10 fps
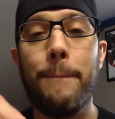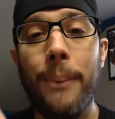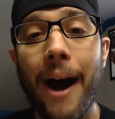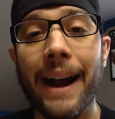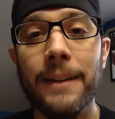
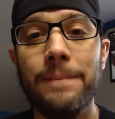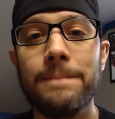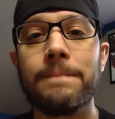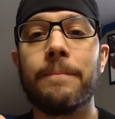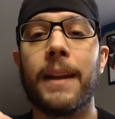But
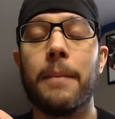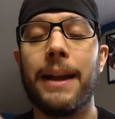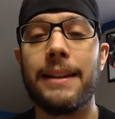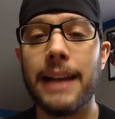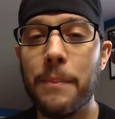
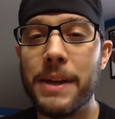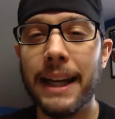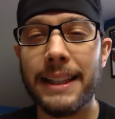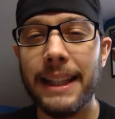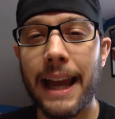by the time we
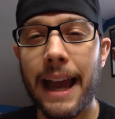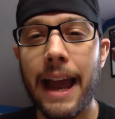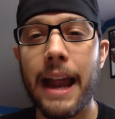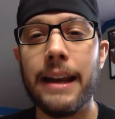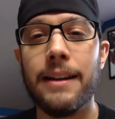get to the
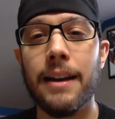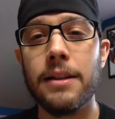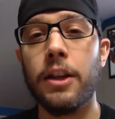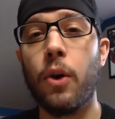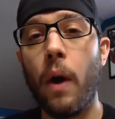end, it
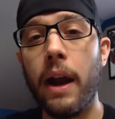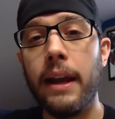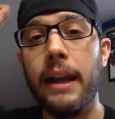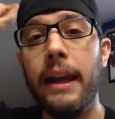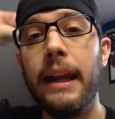doesn't
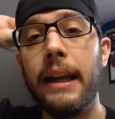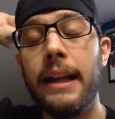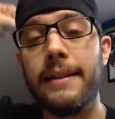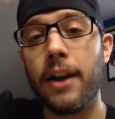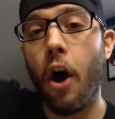quite hit
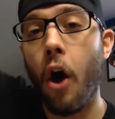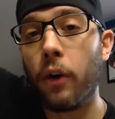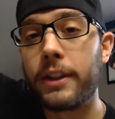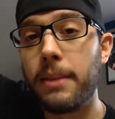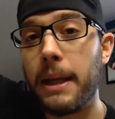its
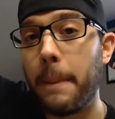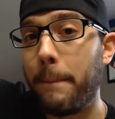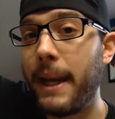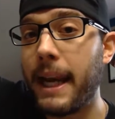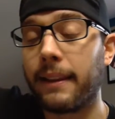ultimate
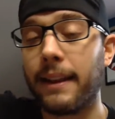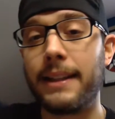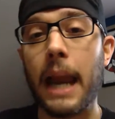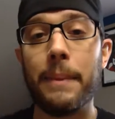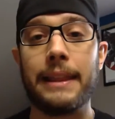peak. The
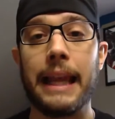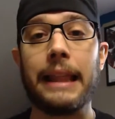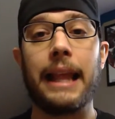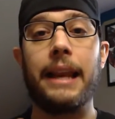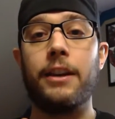type of
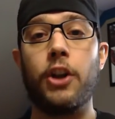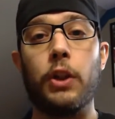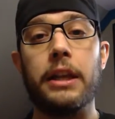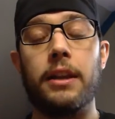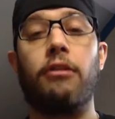thing that,
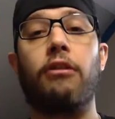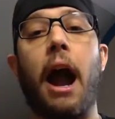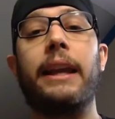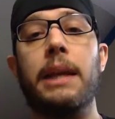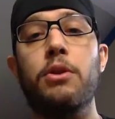the
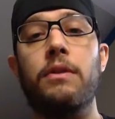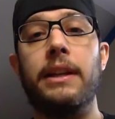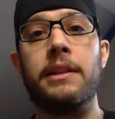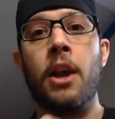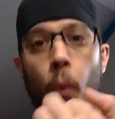Rocky
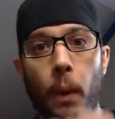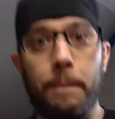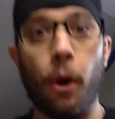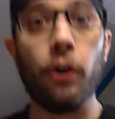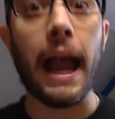movies
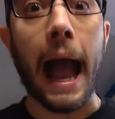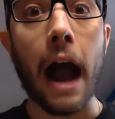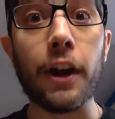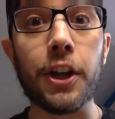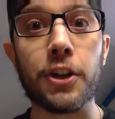would pull you
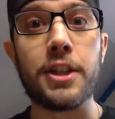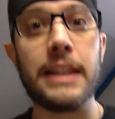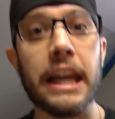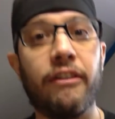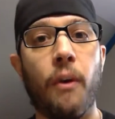out of your
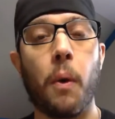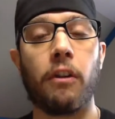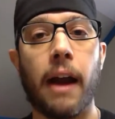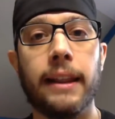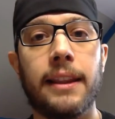seat
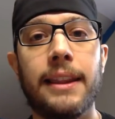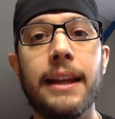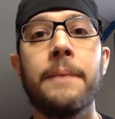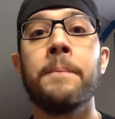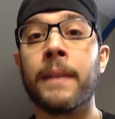for, right? The
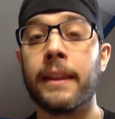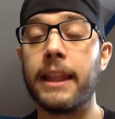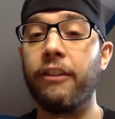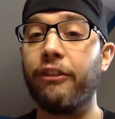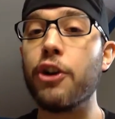thing
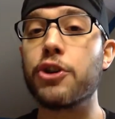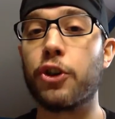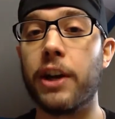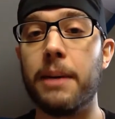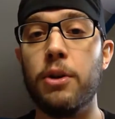that the first
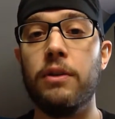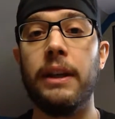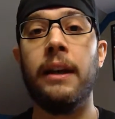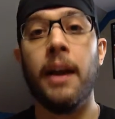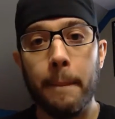Creed
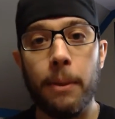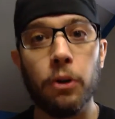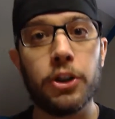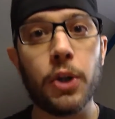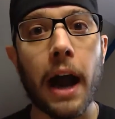movie
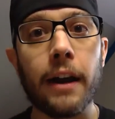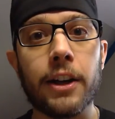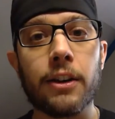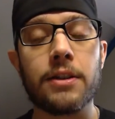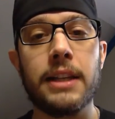pulled you out of
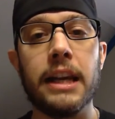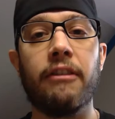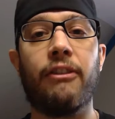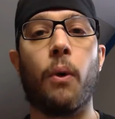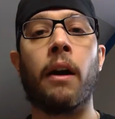your
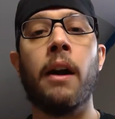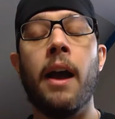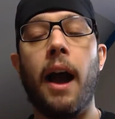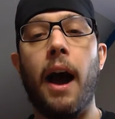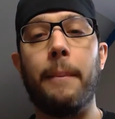seat for.
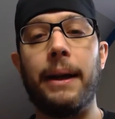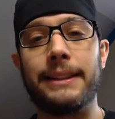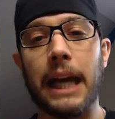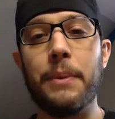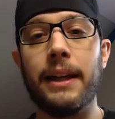By
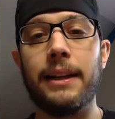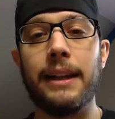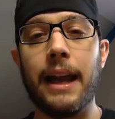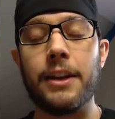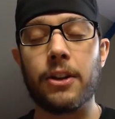the time we get to
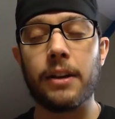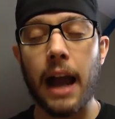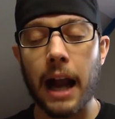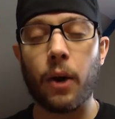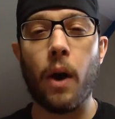the end, you're
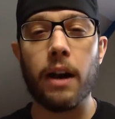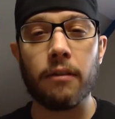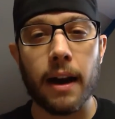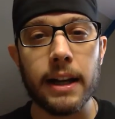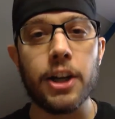not quite
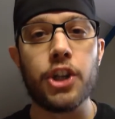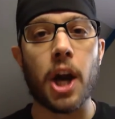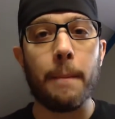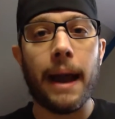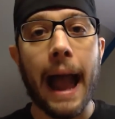ready to
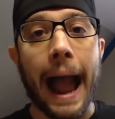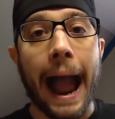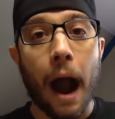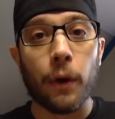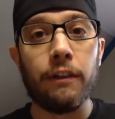jump
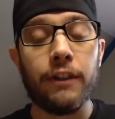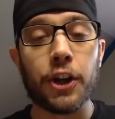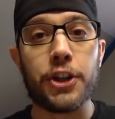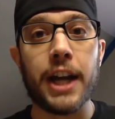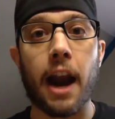out of
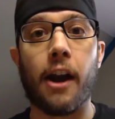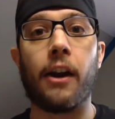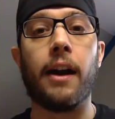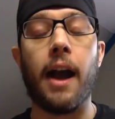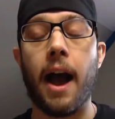your
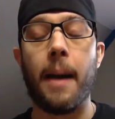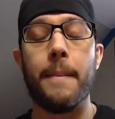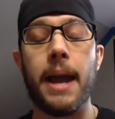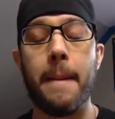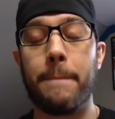chair
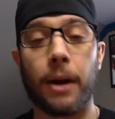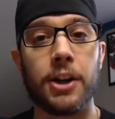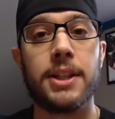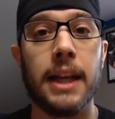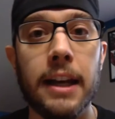and
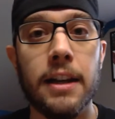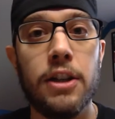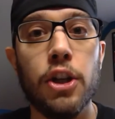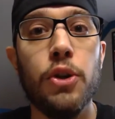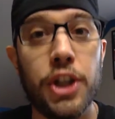burst
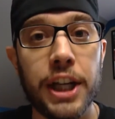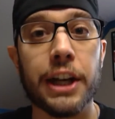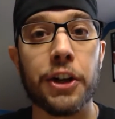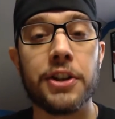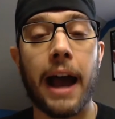into
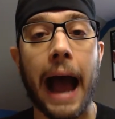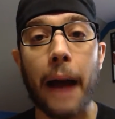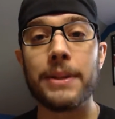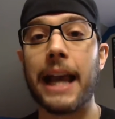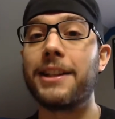cheers.
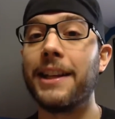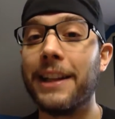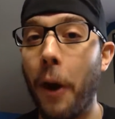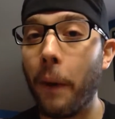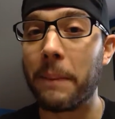I was actually
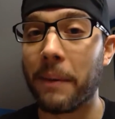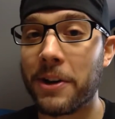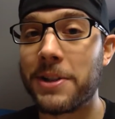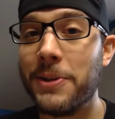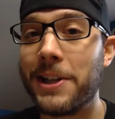the only
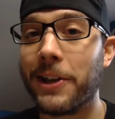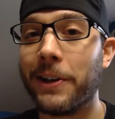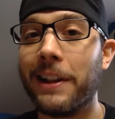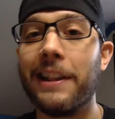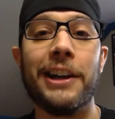person who
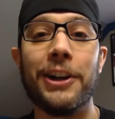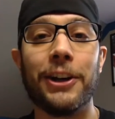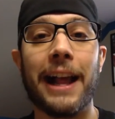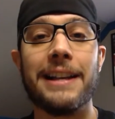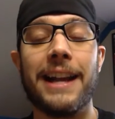cheered in the
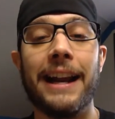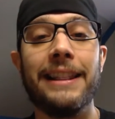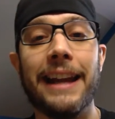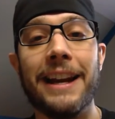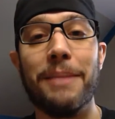theater last night at
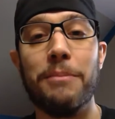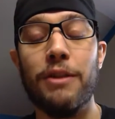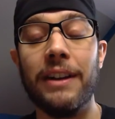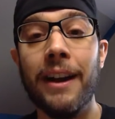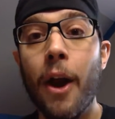the end of the
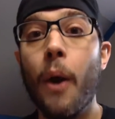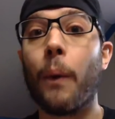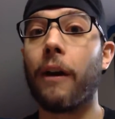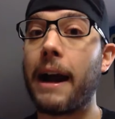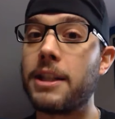movie,
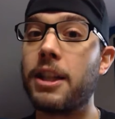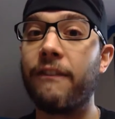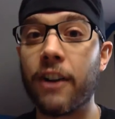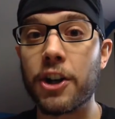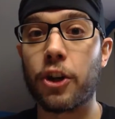whereas the
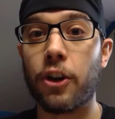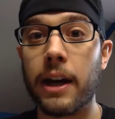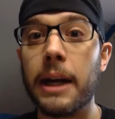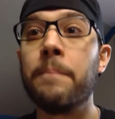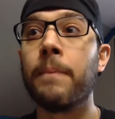first
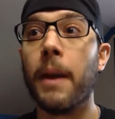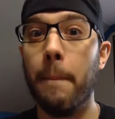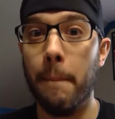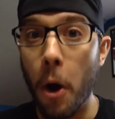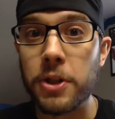Creed,
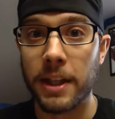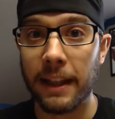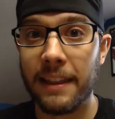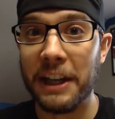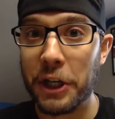most of
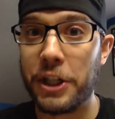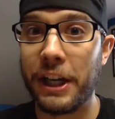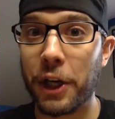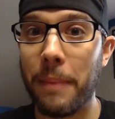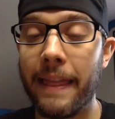the theater
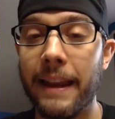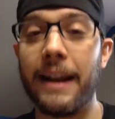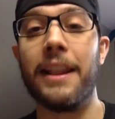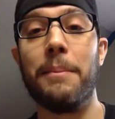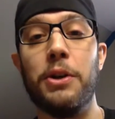cheered by the
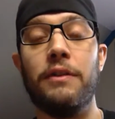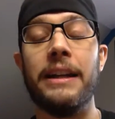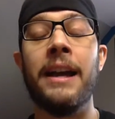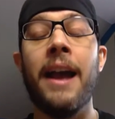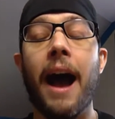end of the movie.